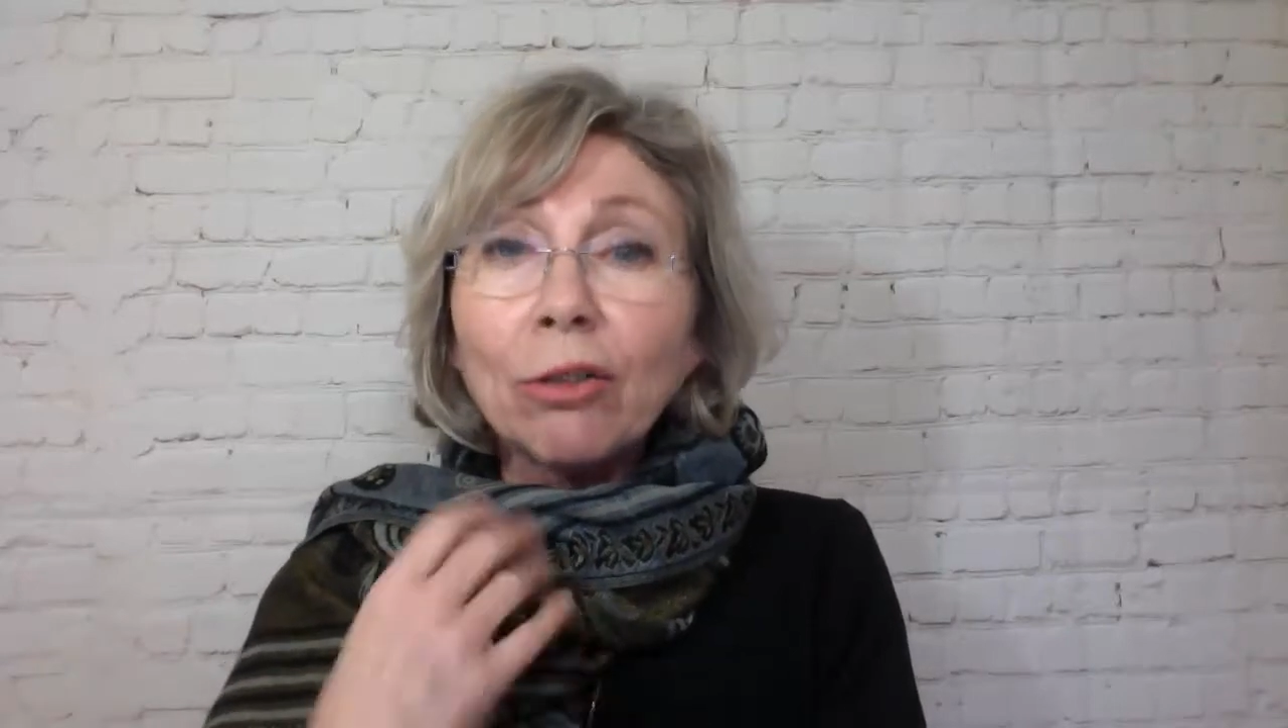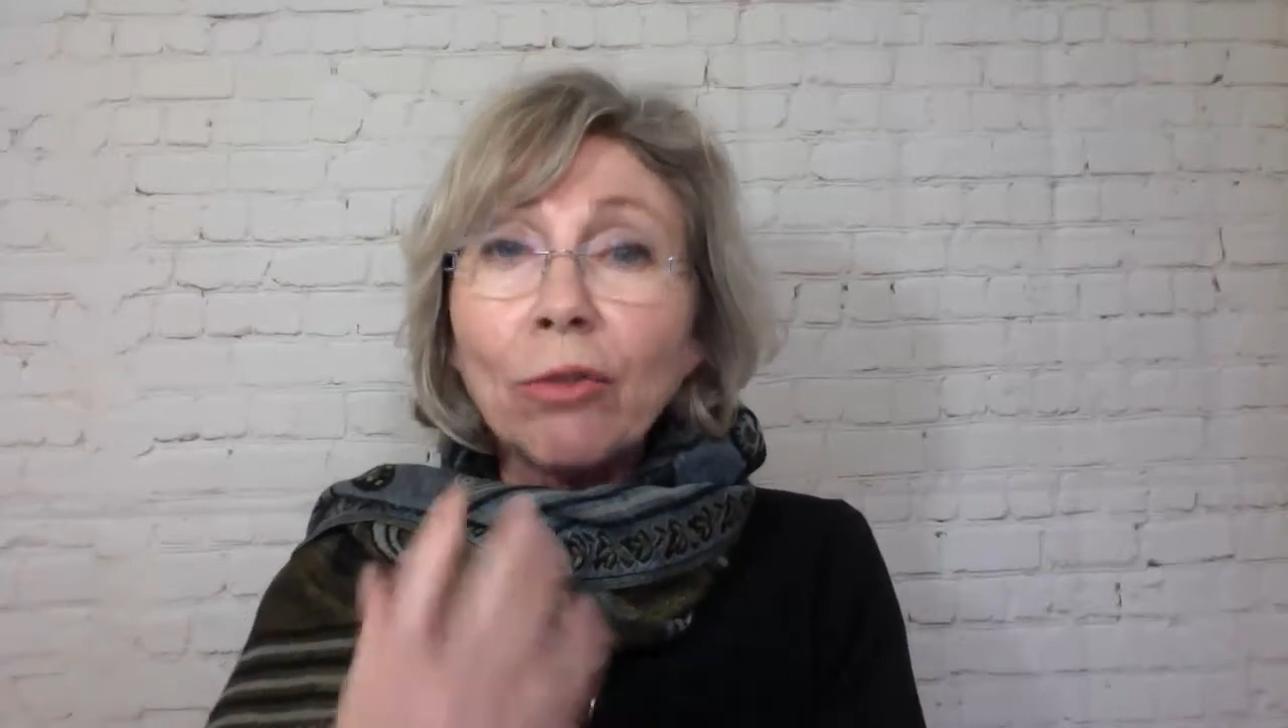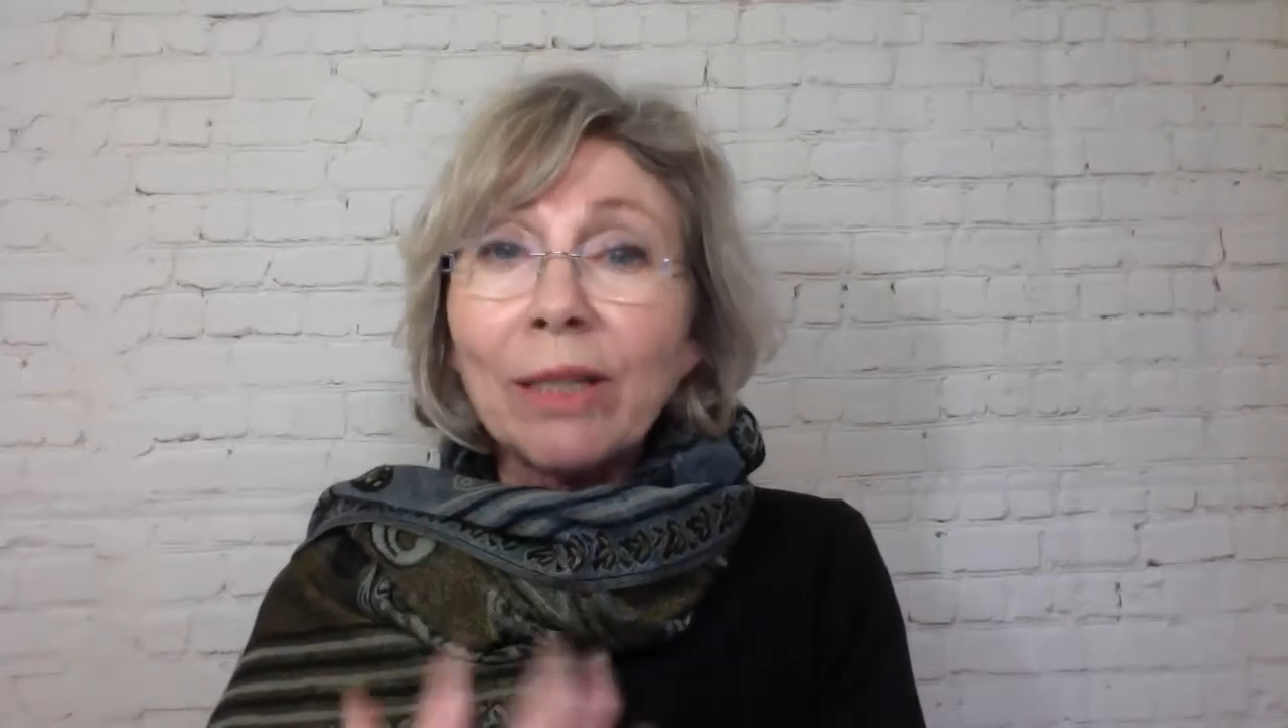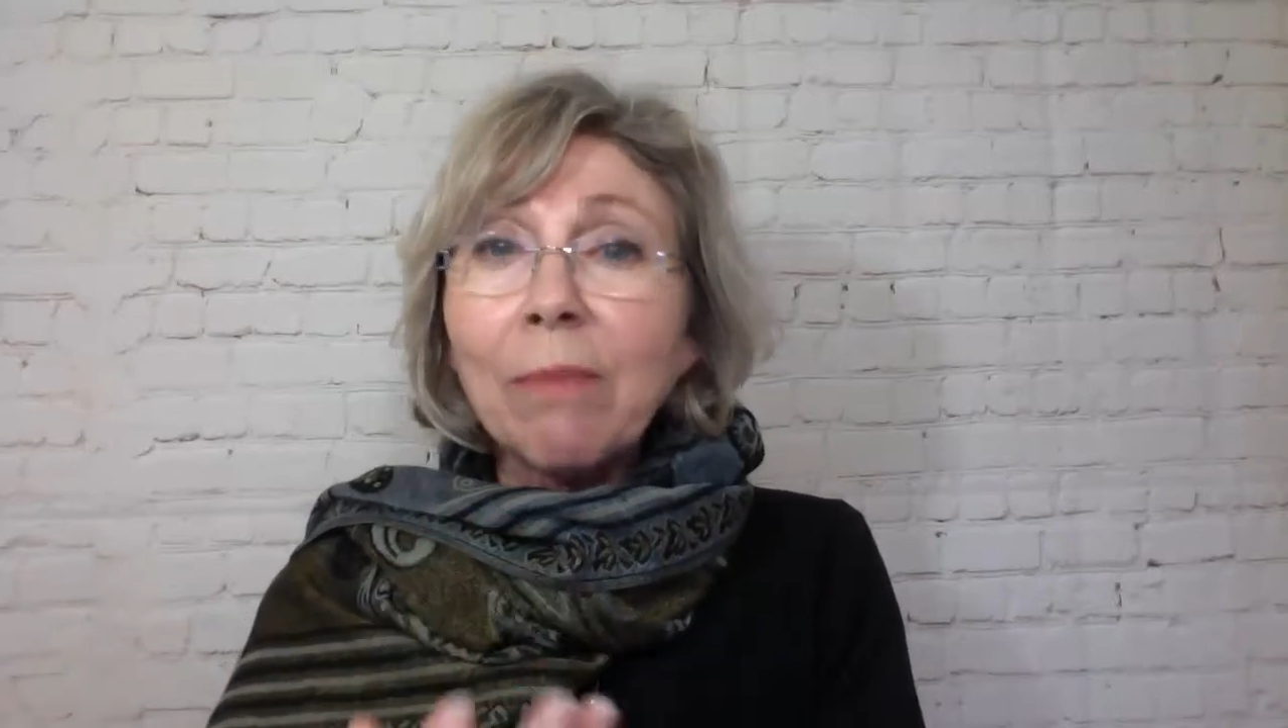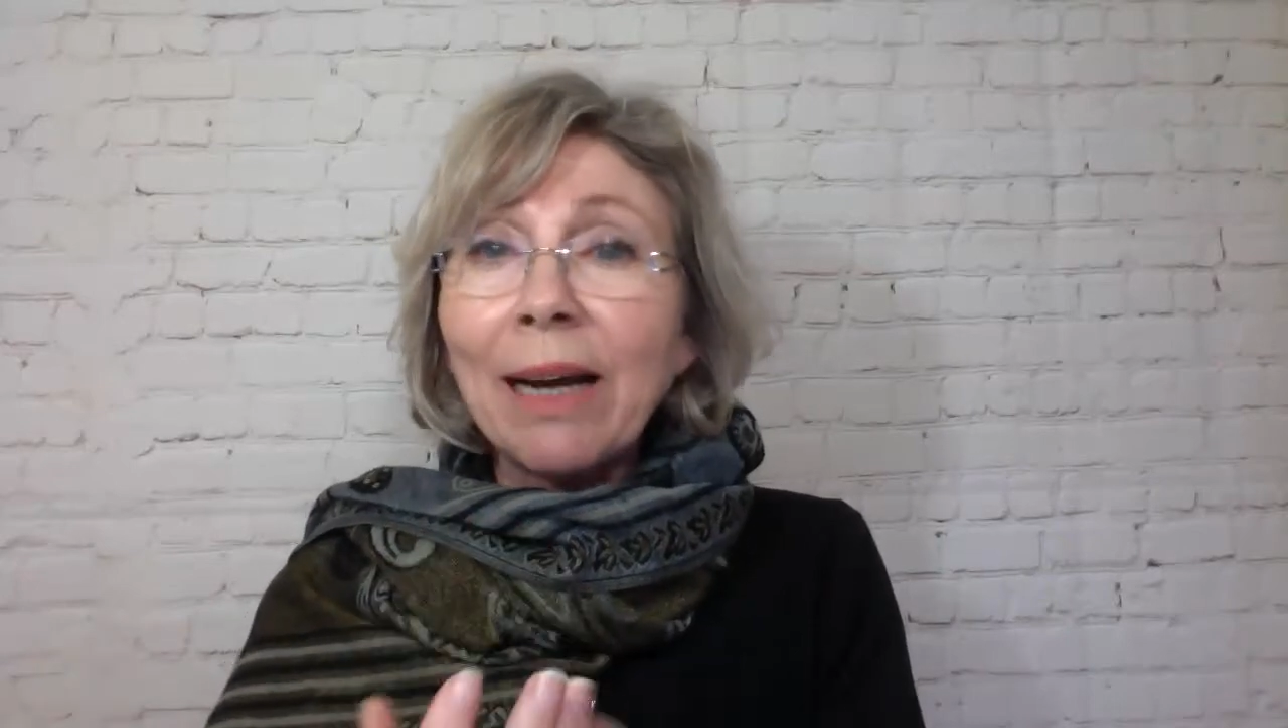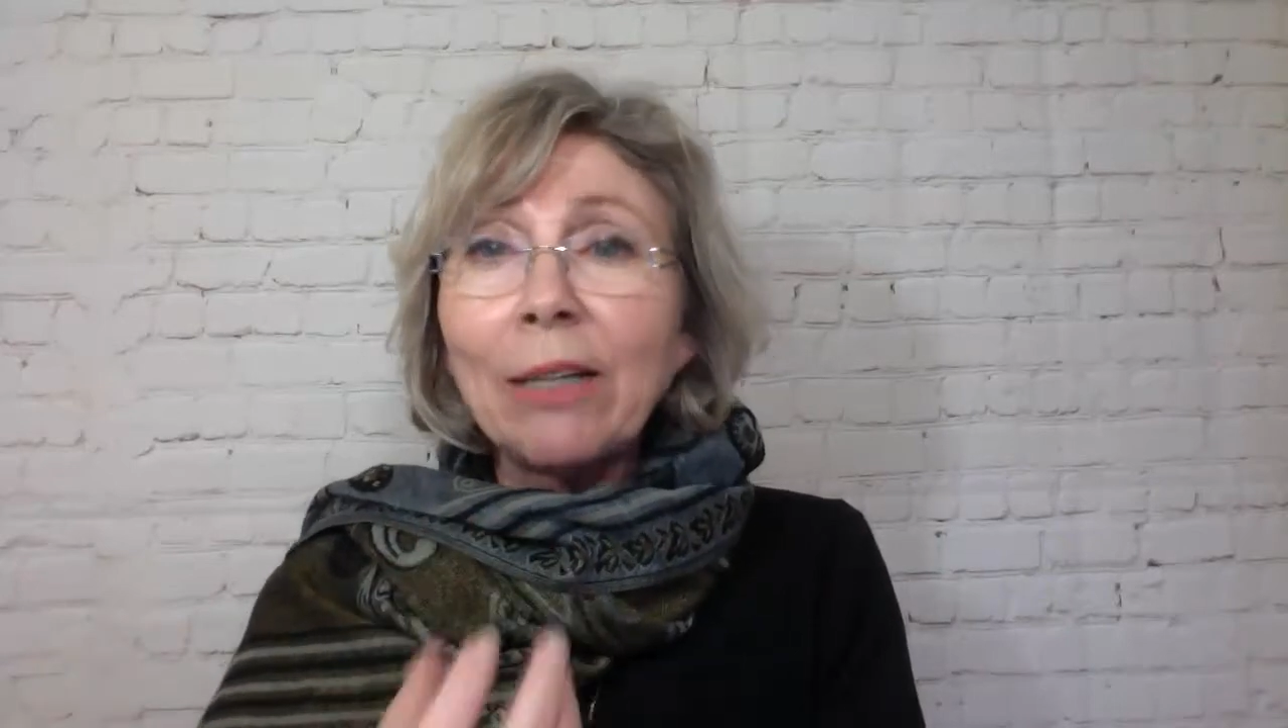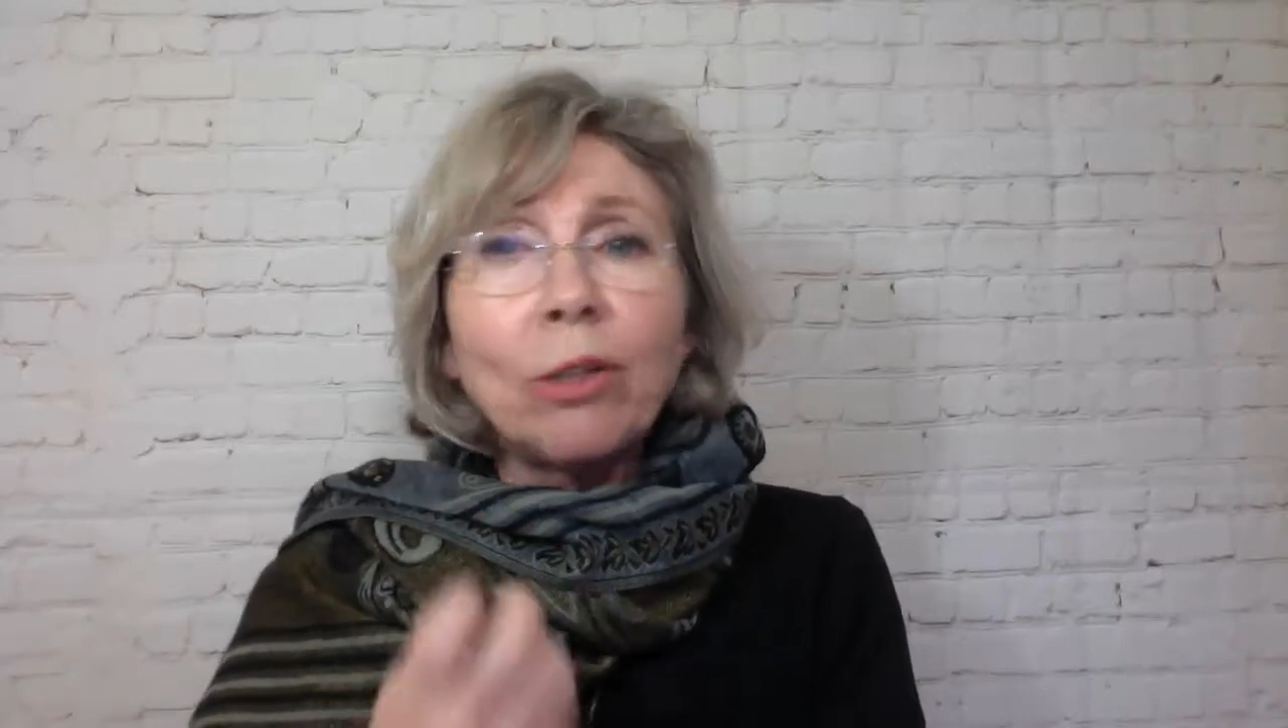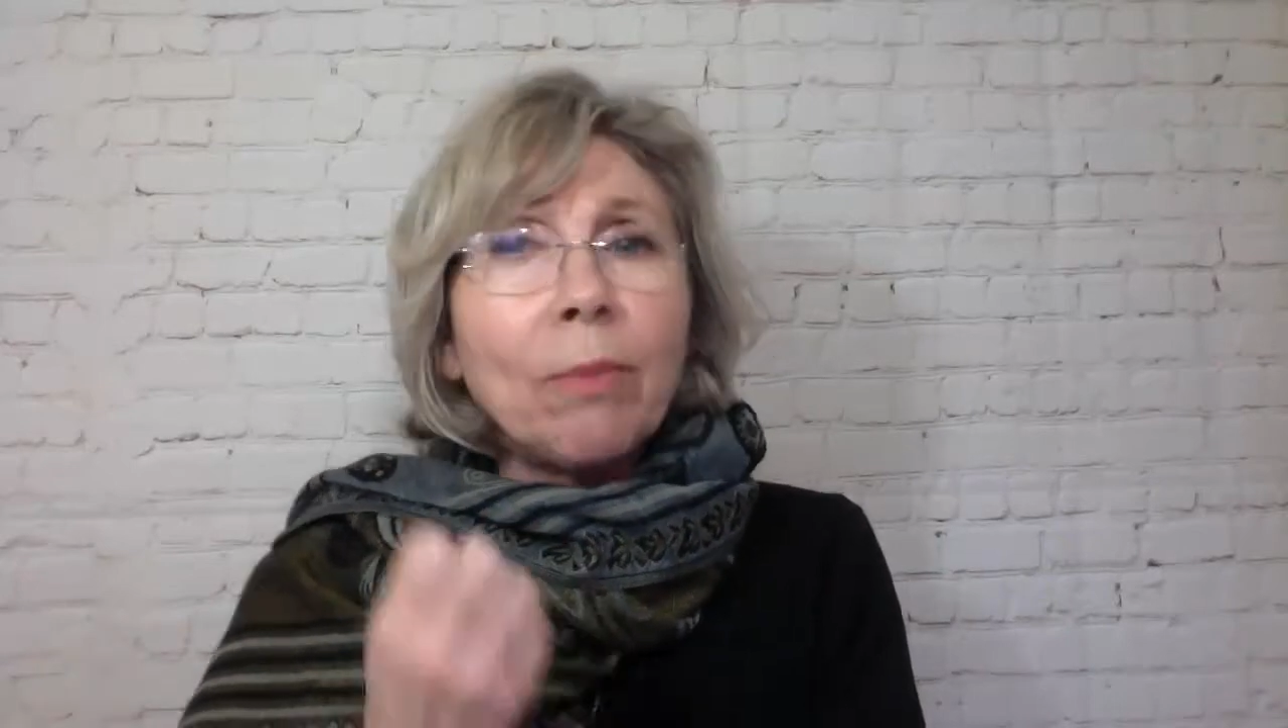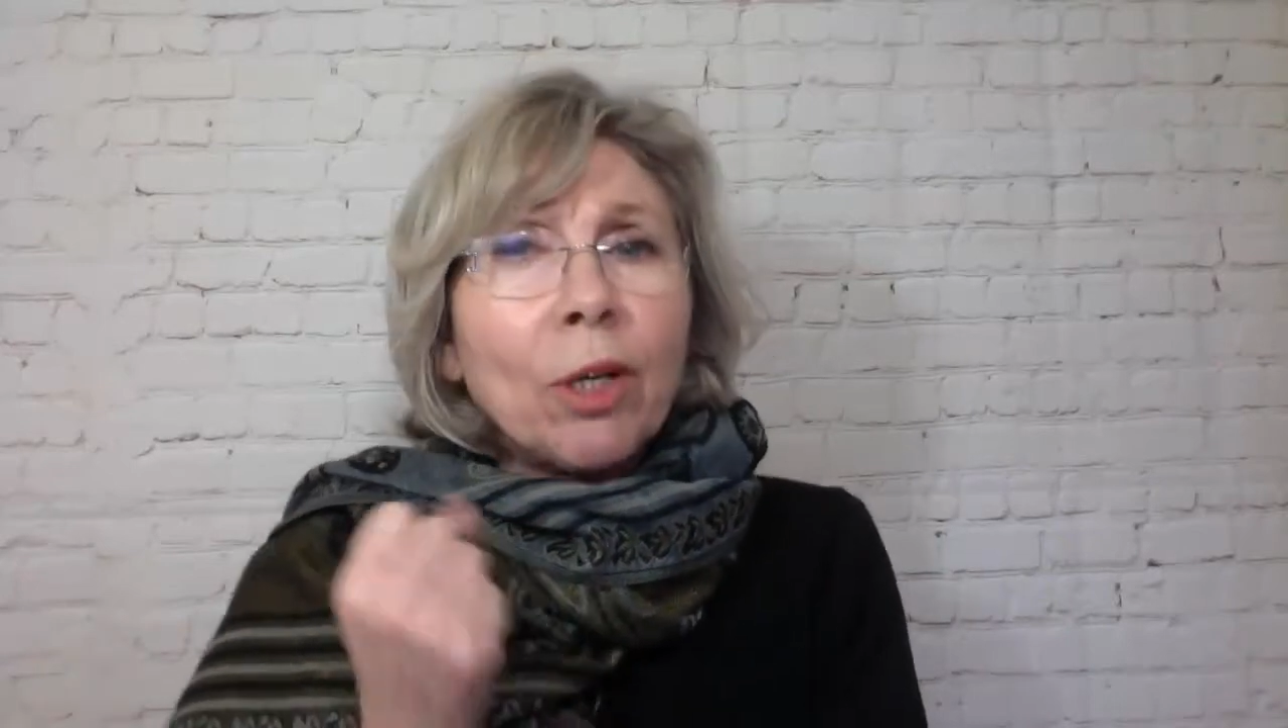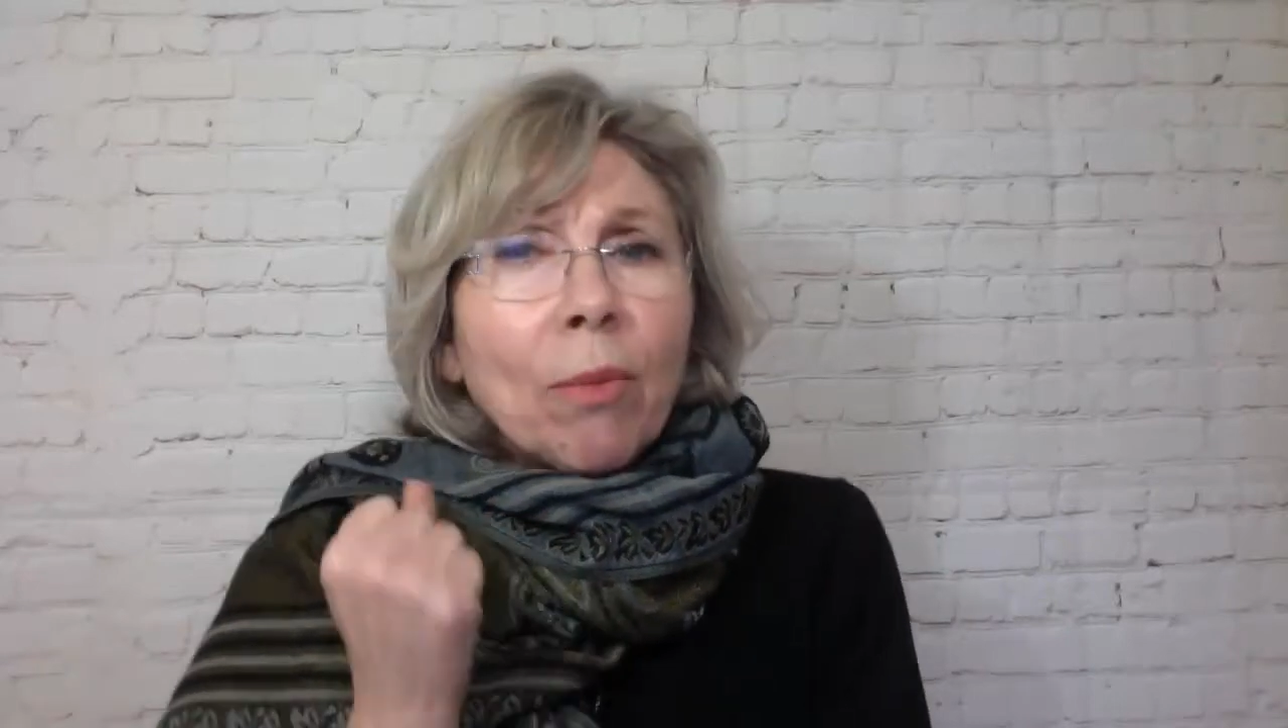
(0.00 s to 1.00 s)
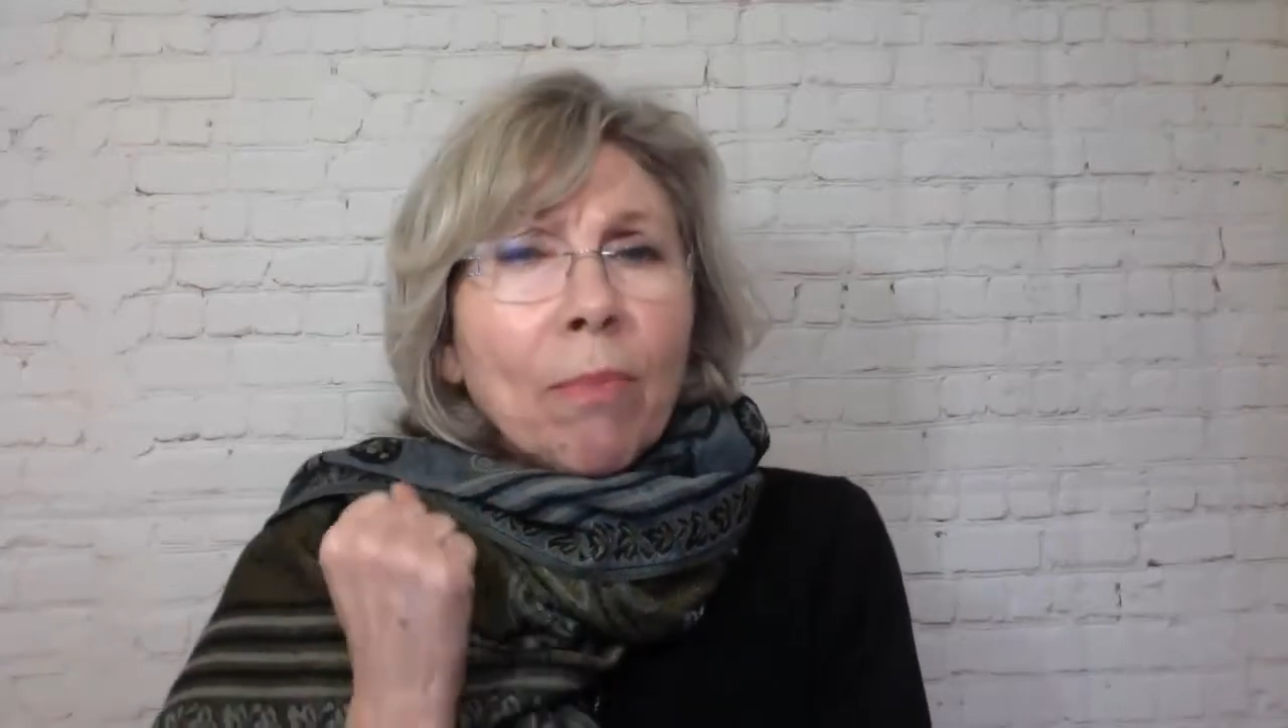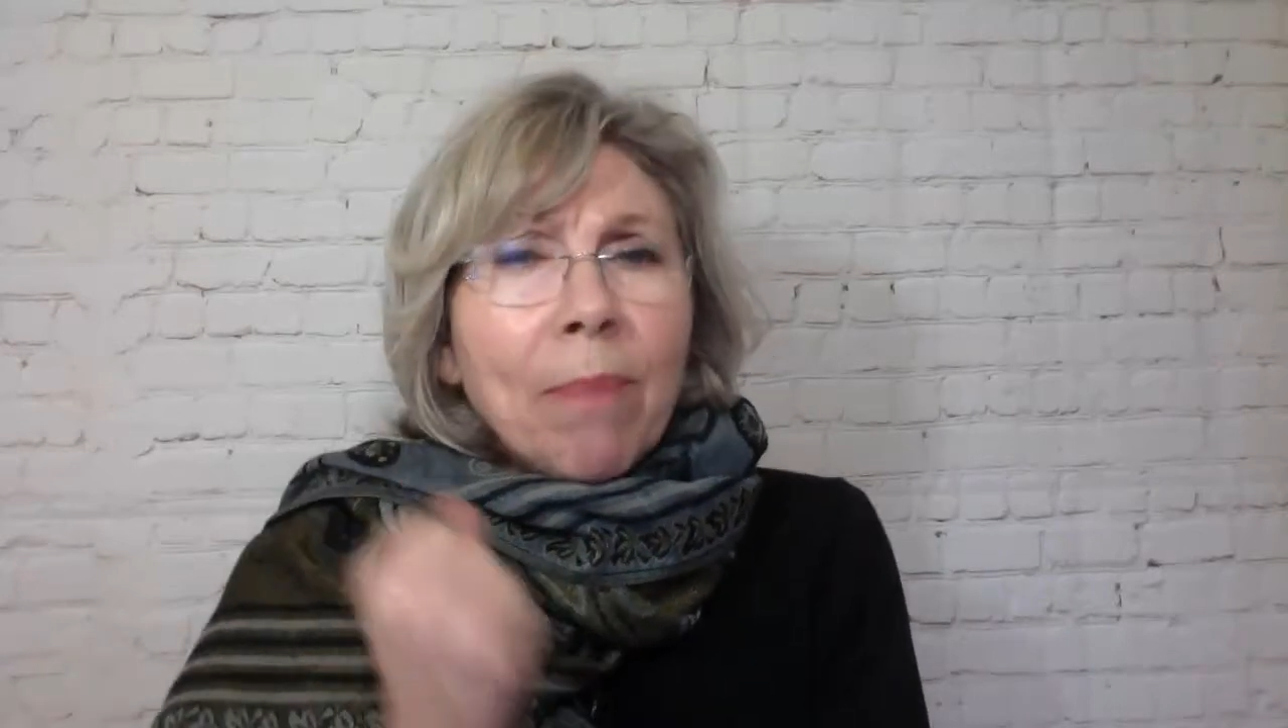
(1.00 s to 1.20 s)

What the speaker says: treat money to be your